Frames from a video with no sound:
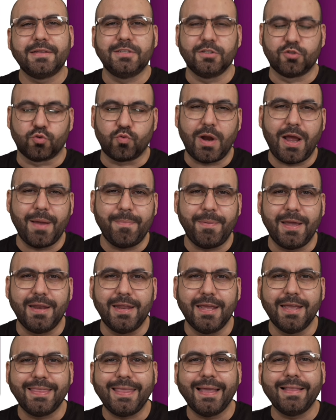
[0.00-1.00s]
subscribe, and
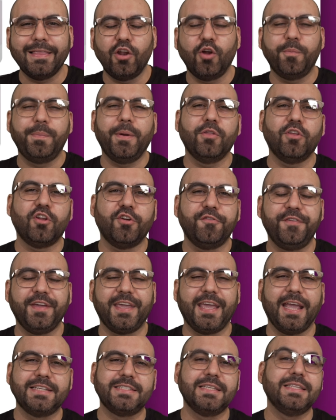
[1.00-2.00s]
hit that little bell
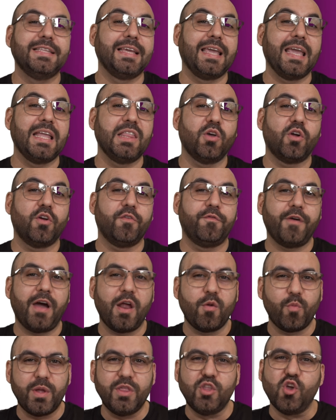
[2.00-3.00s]
notification to get
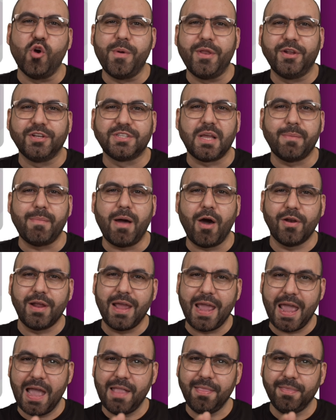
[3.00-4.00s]
notified when new videos come out.
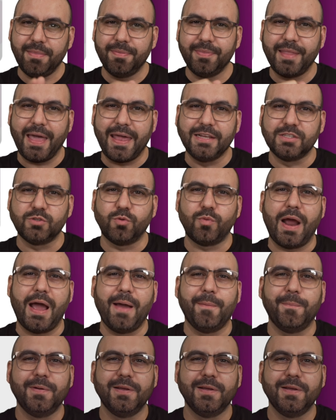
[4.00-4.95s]
And that is a wrap.